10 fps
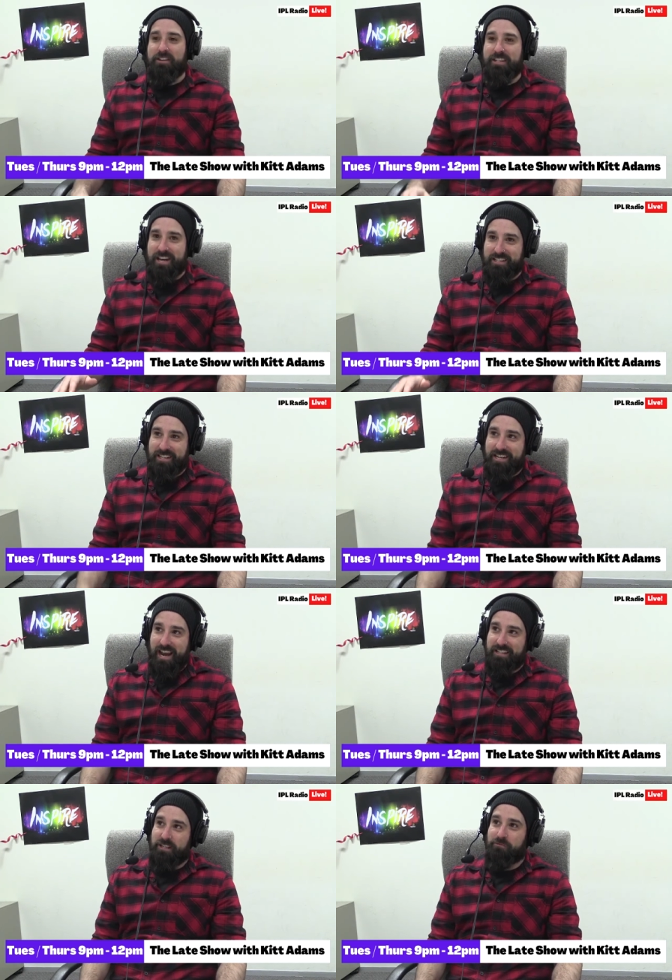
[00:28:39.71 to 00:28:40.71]
Dusty
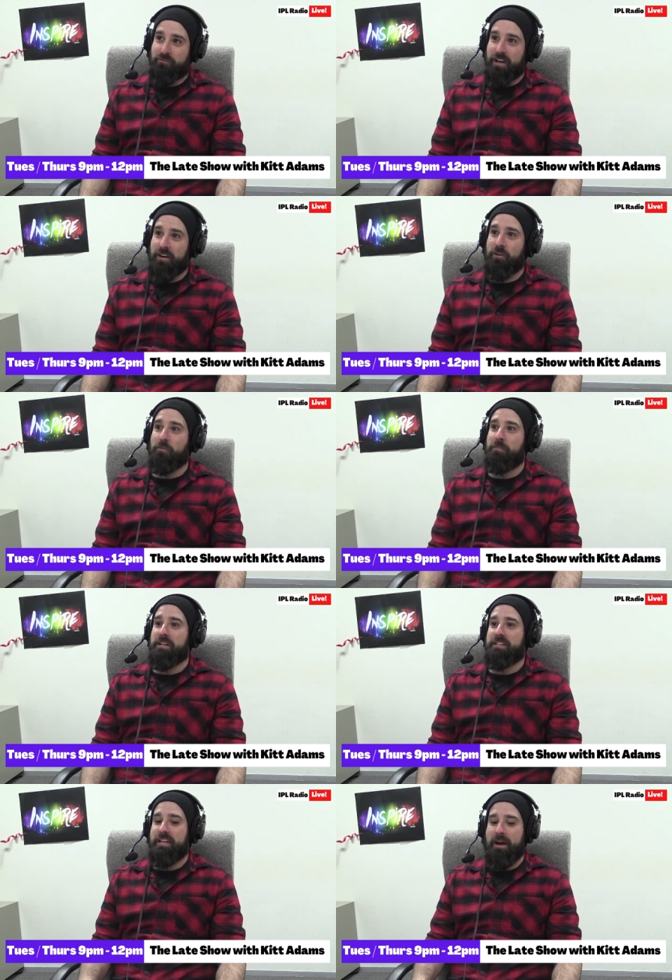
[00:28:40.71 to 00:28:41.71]
tax is real,
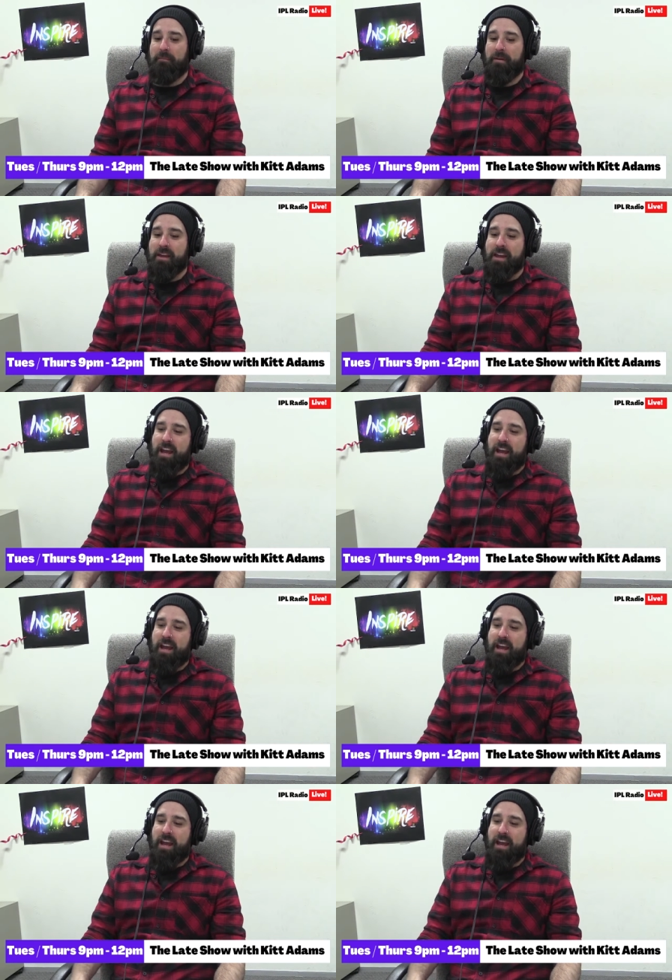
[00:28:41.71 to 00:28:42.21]
but it's